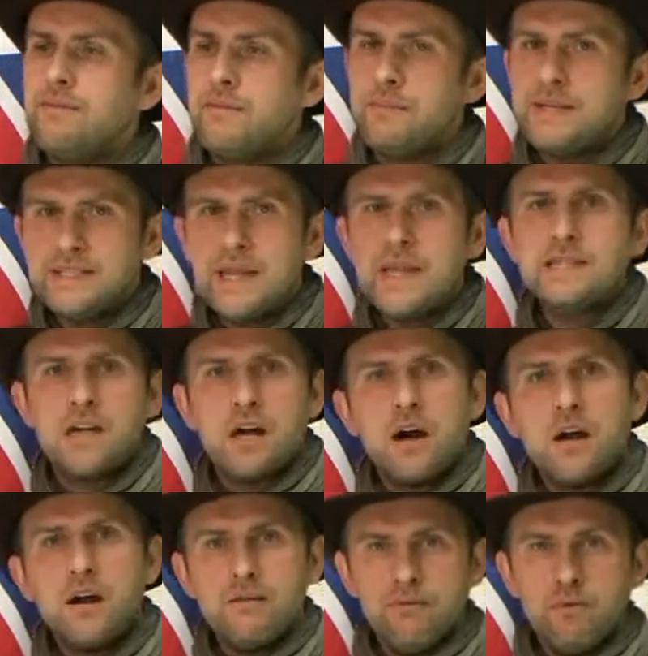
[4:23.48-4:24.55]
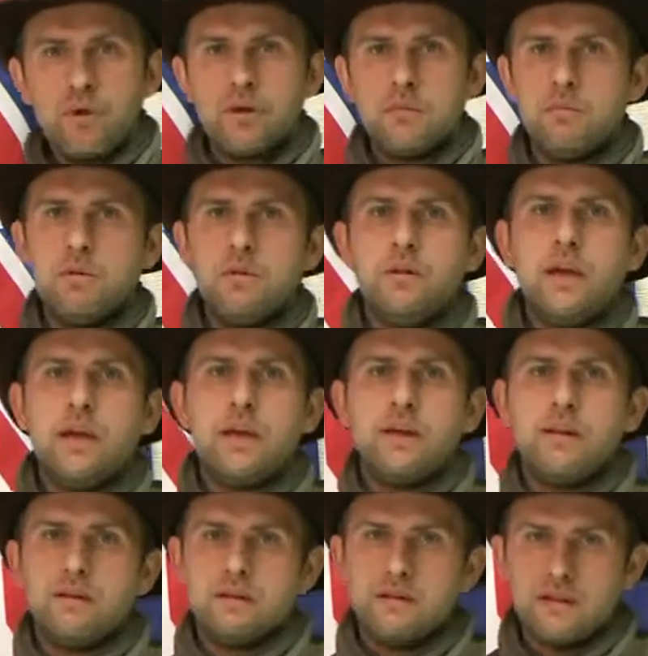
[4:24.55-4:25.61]
mistakes are unavoidable,
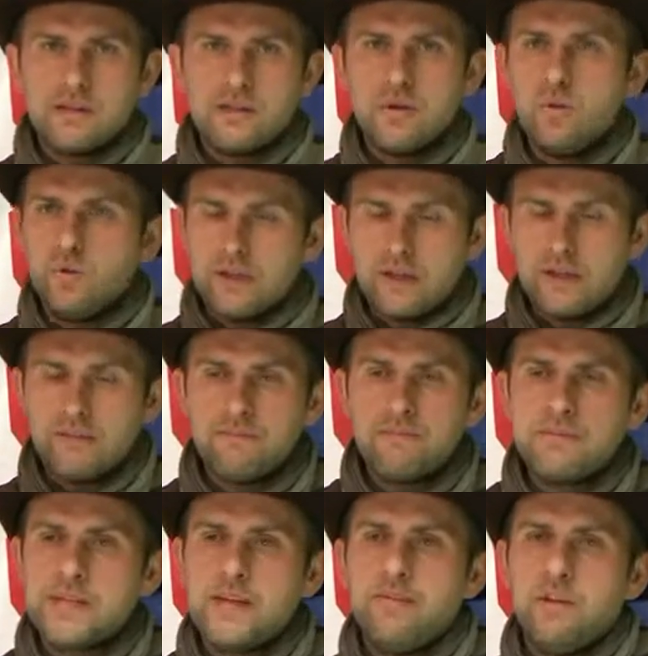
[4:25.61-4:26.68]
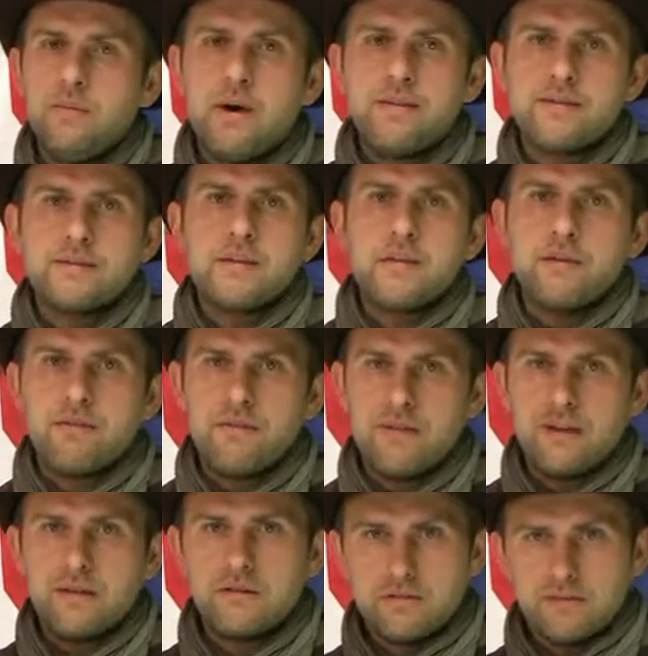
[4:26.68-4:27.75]
and it's only several months later
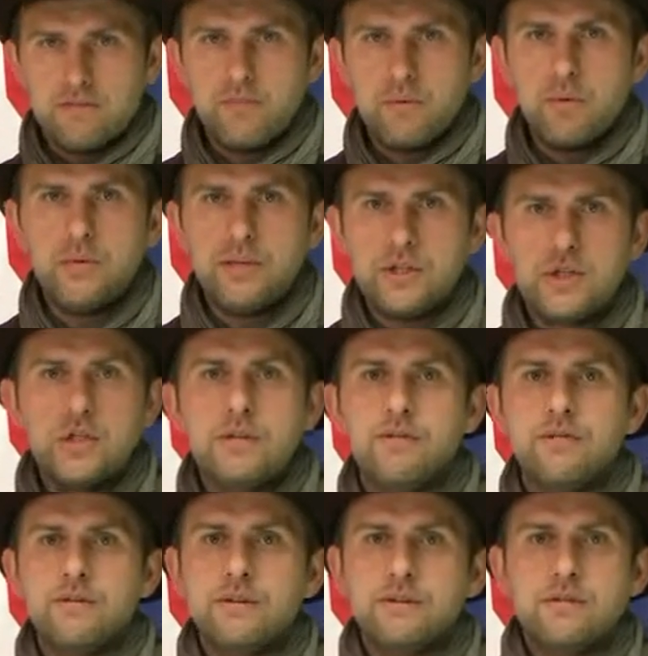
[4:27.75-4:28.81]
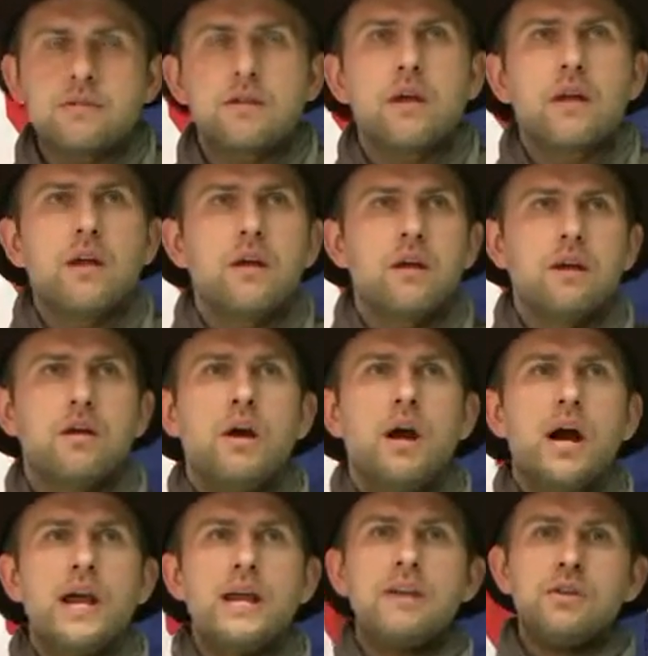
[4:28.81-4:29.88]
that we will achieve this.
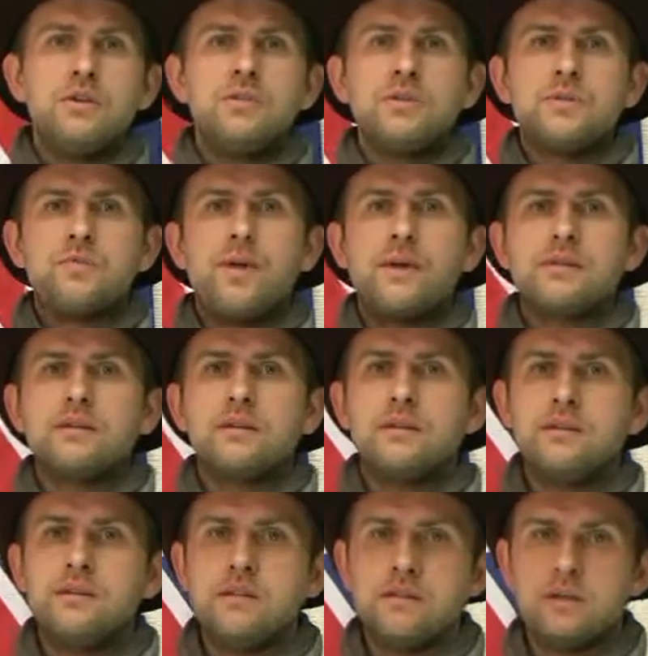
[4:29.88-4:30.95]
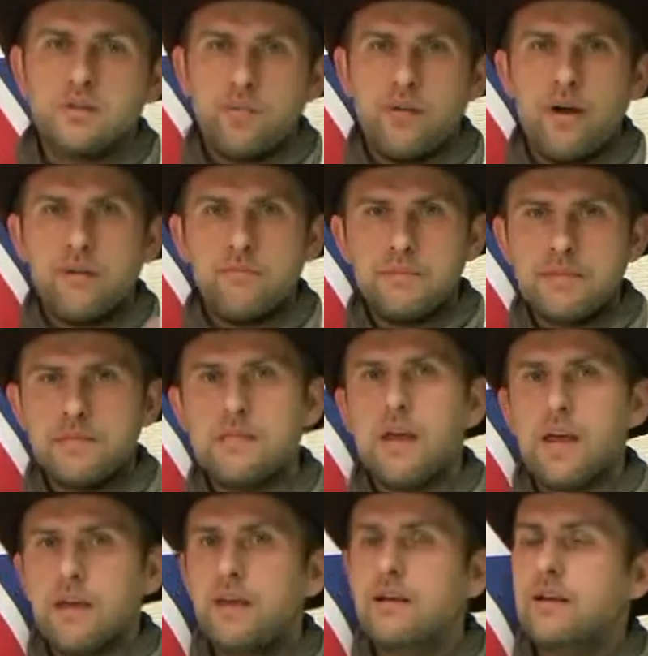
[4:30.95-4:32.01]
I use present continuous without
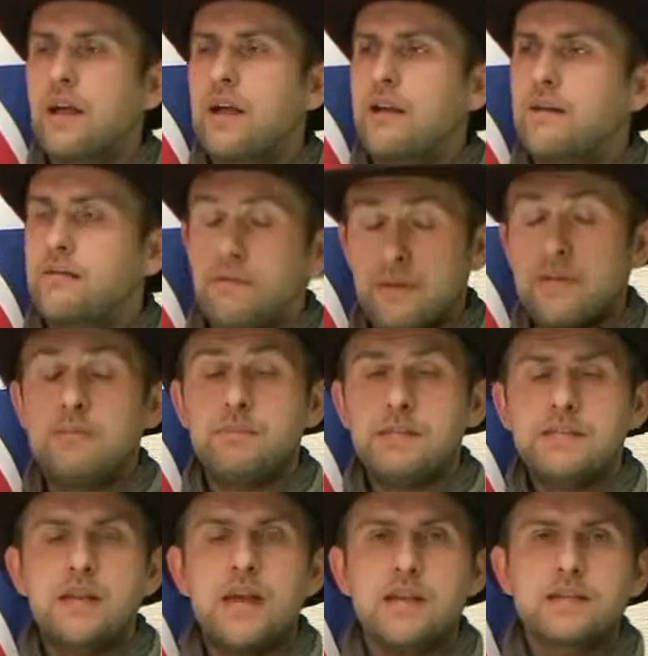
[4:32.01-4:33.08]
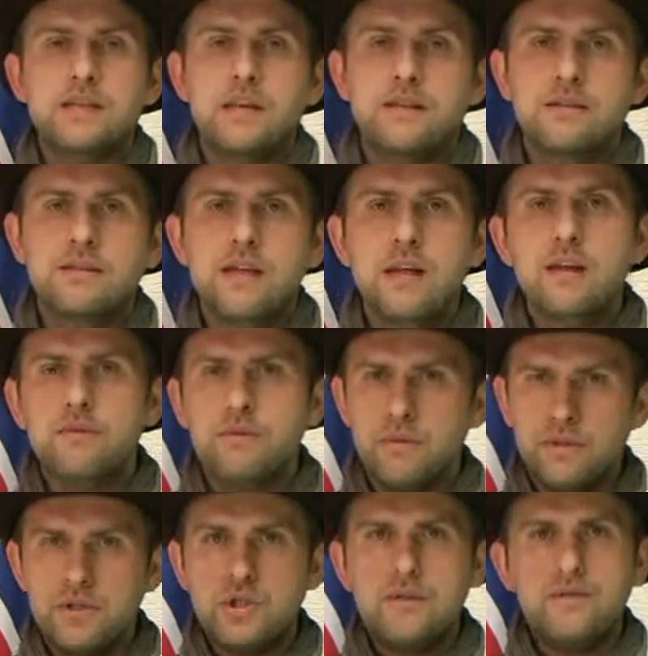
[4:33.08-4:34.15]
mistakes kind of state. We
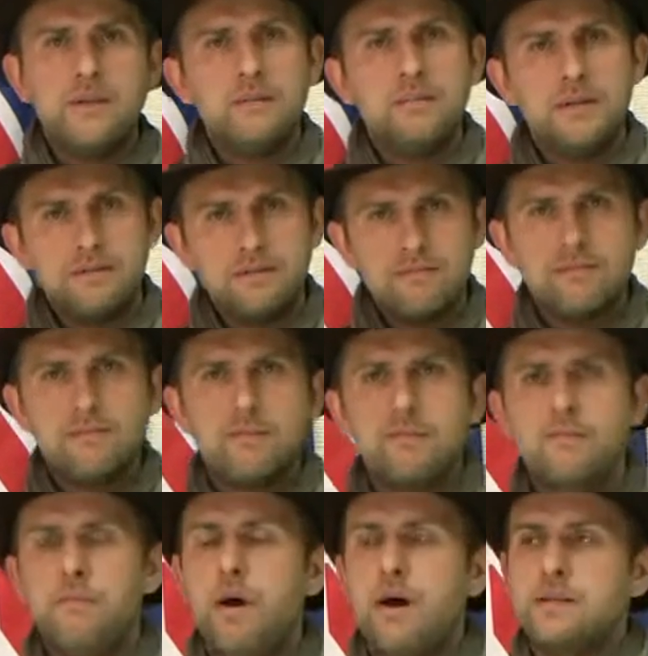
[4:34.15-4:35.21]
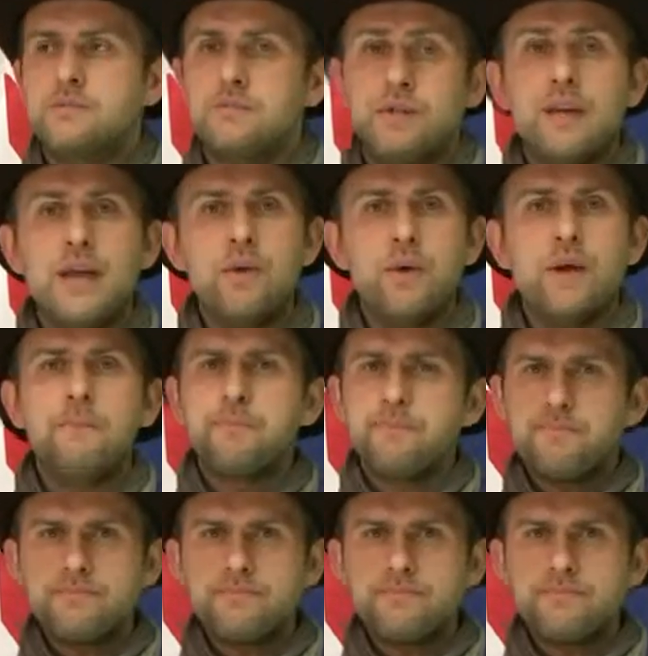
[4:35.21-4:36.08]
will achieve that, but possible. But anyway,